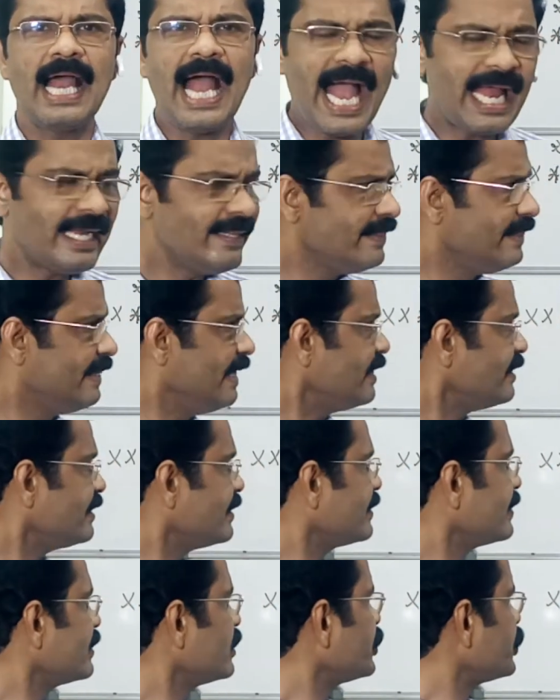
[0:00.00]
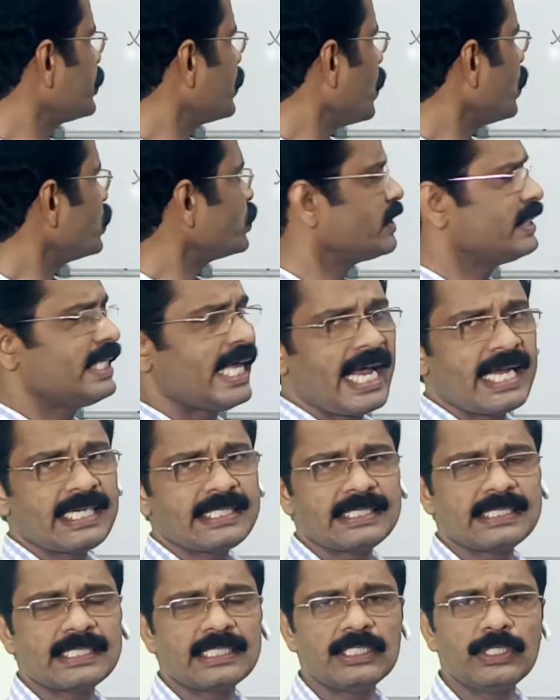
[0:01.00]
And this shows
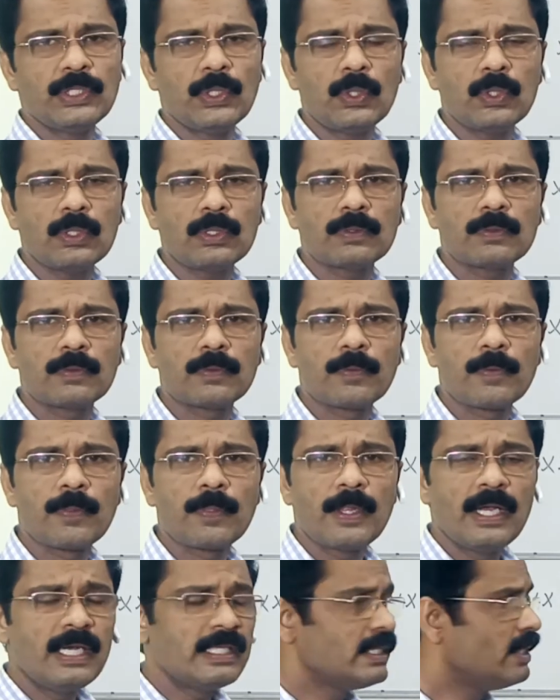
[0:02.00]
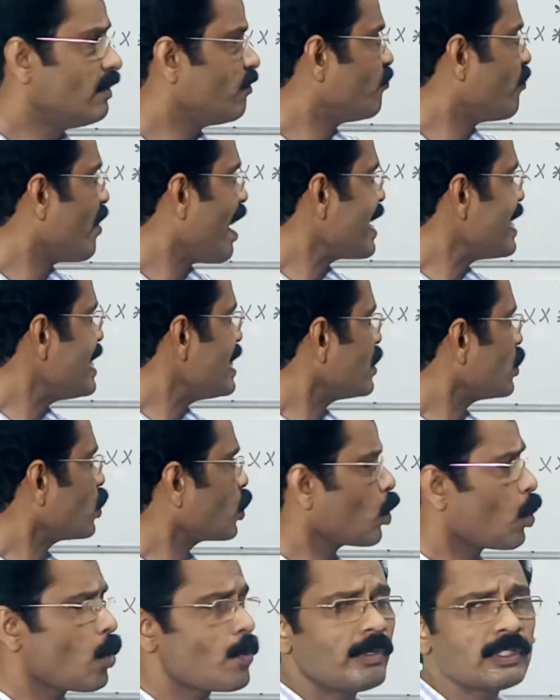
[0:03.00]
that, the Y
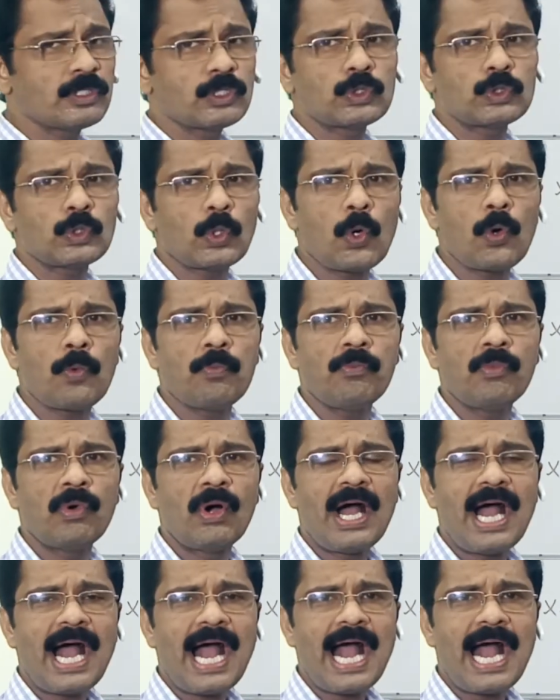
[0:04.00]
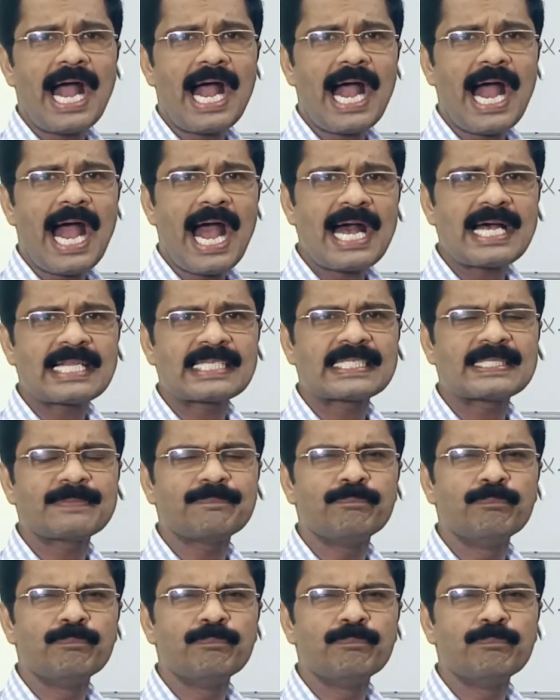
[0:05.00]
chromosome has